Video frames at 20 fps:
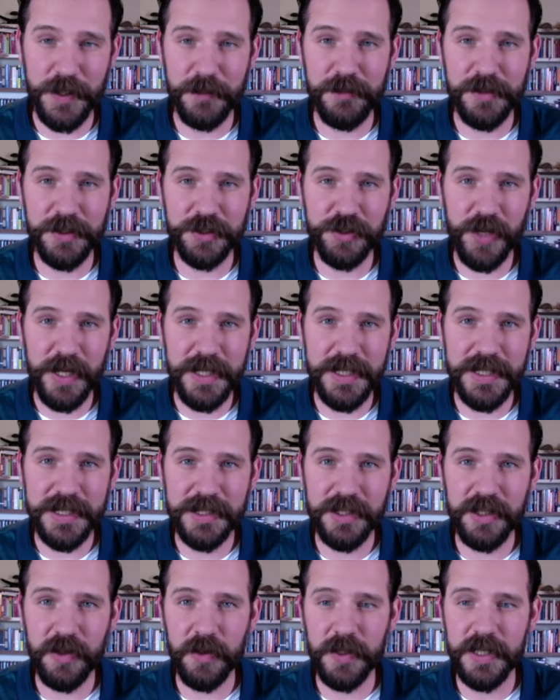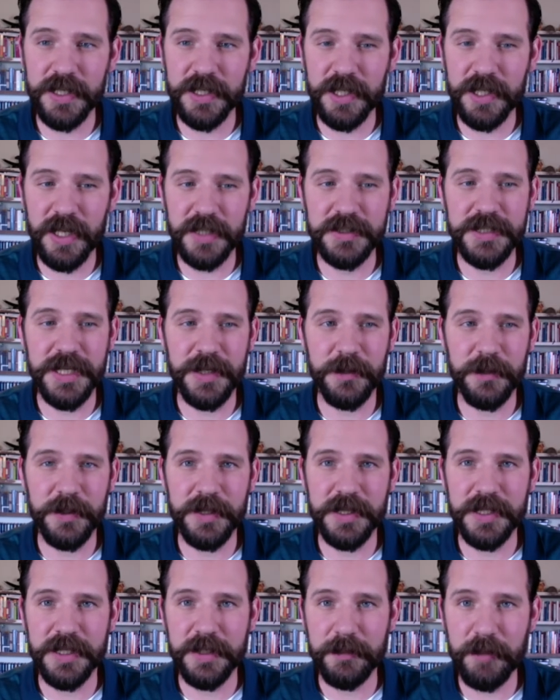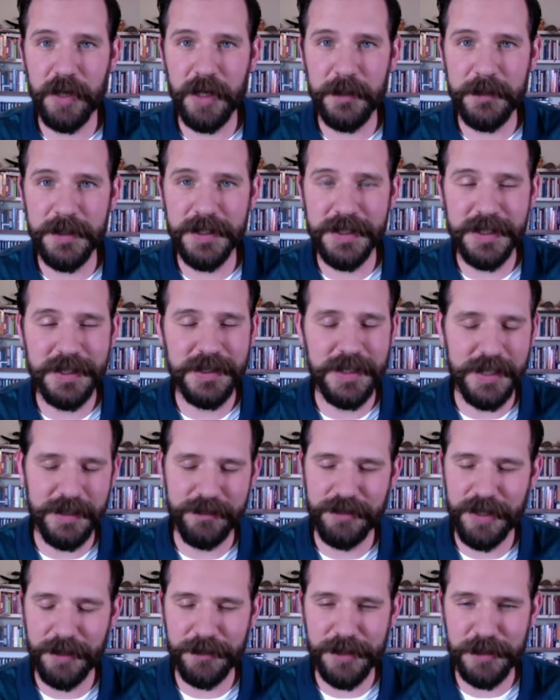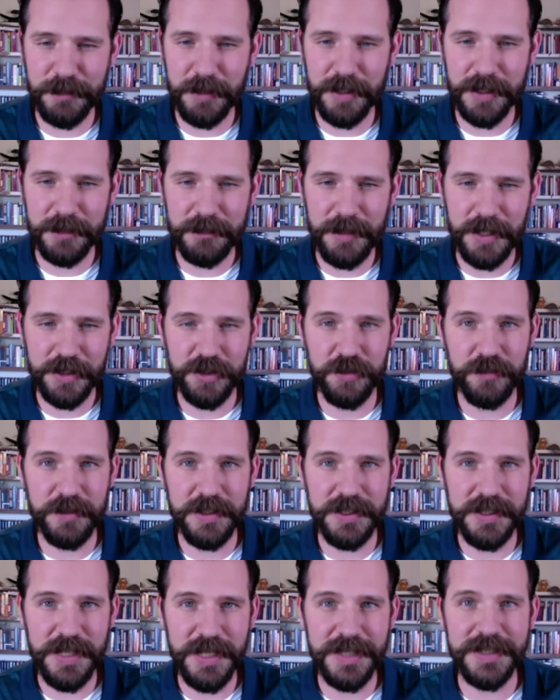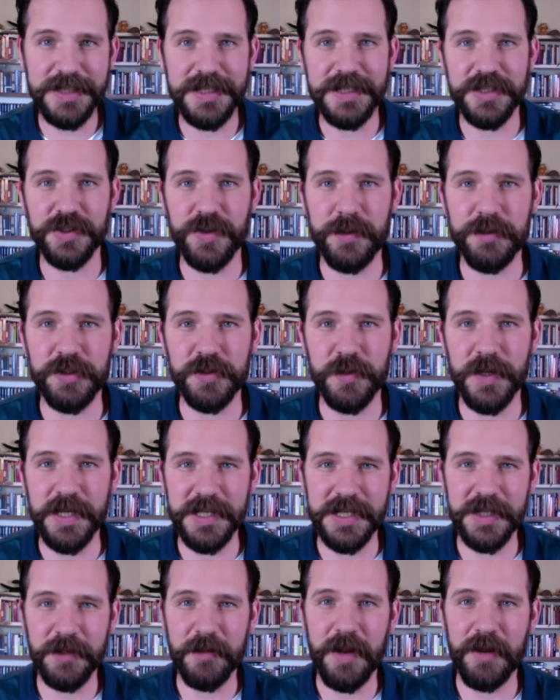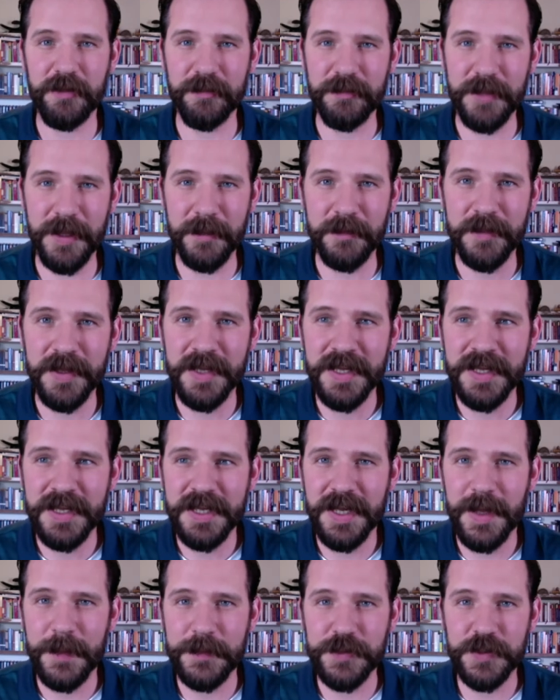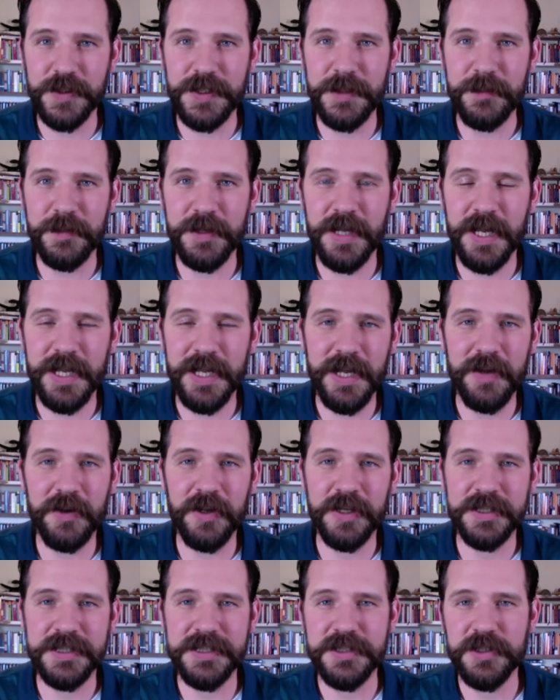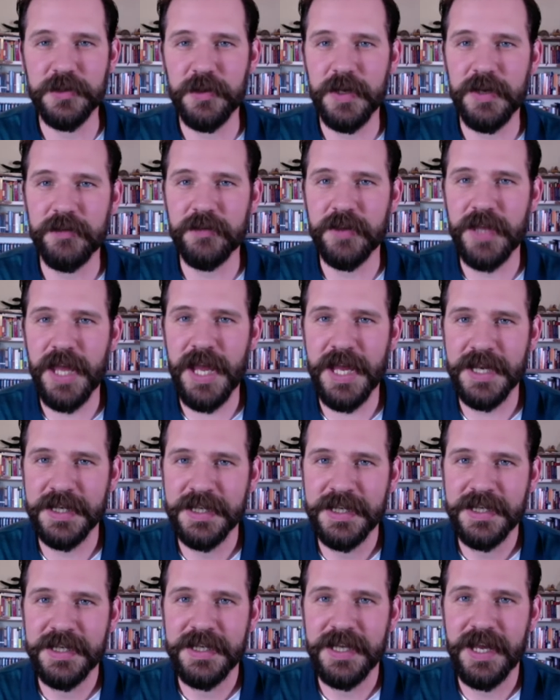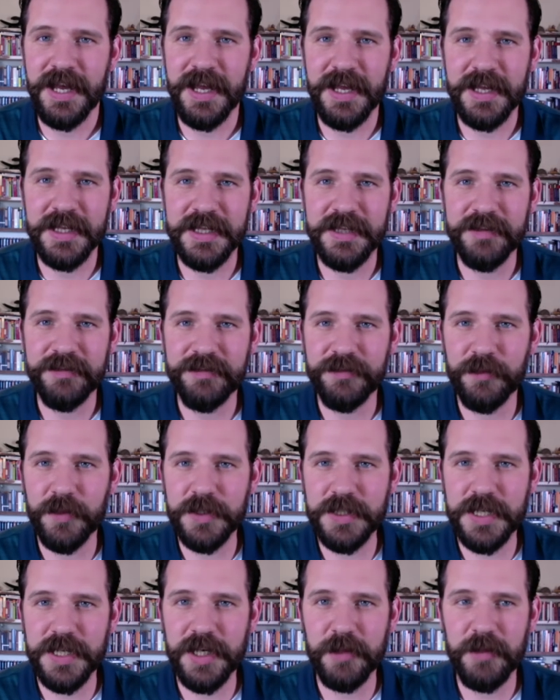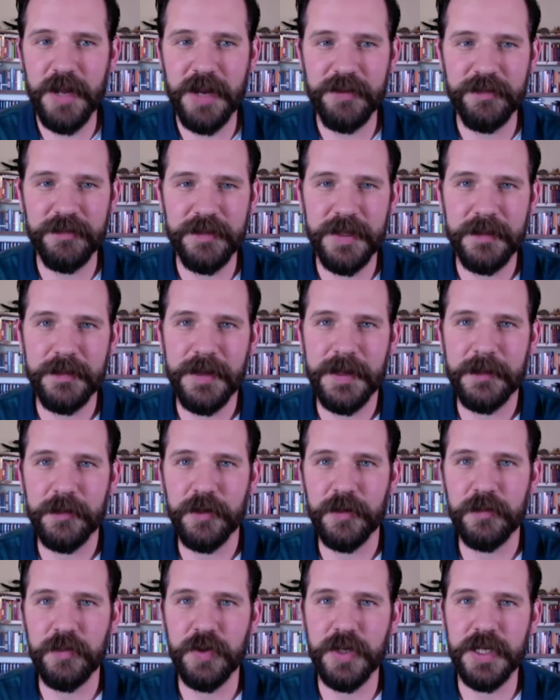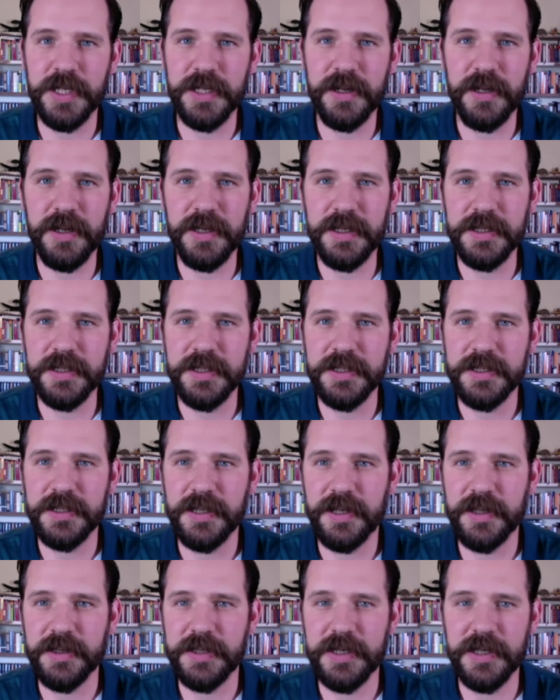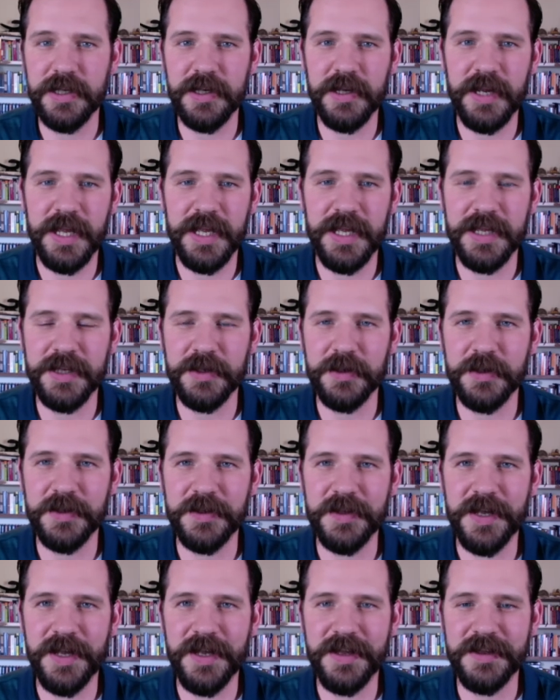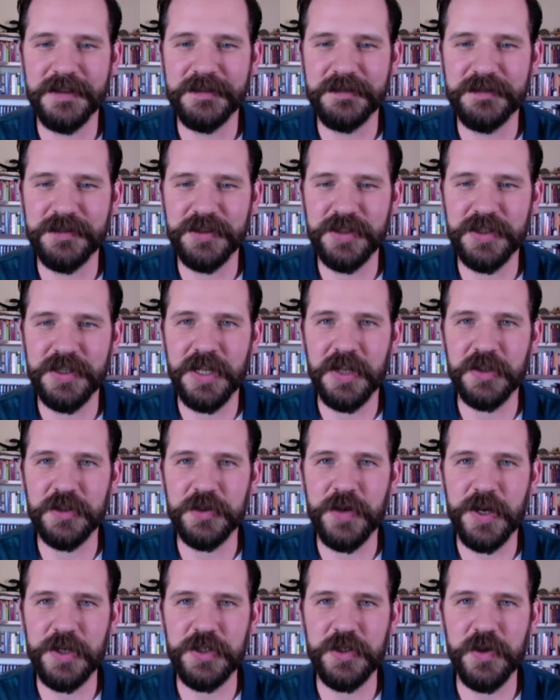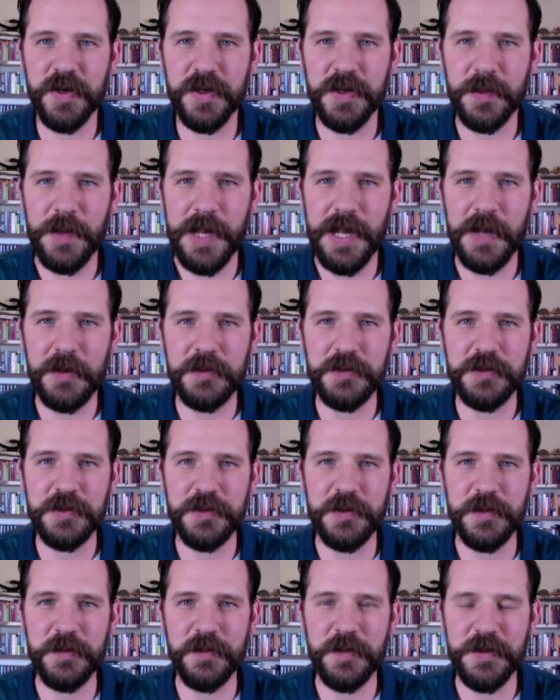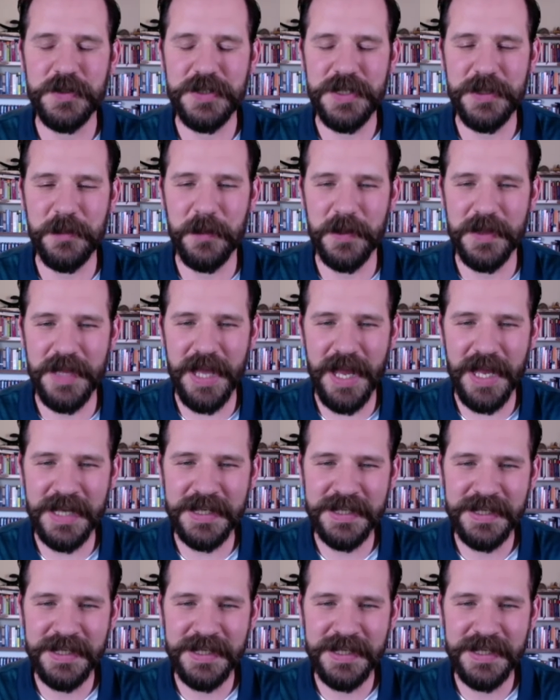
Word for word: I've been trying to get in, co in, contact with the department. They have not responded back to me yet. And so I'm just waiting to hear back from them. Um, so keep an eye out on D2L for that. Uh, if once I hear back from them, I will put it on, on there and uh, I'll direct you on how to proceed with that.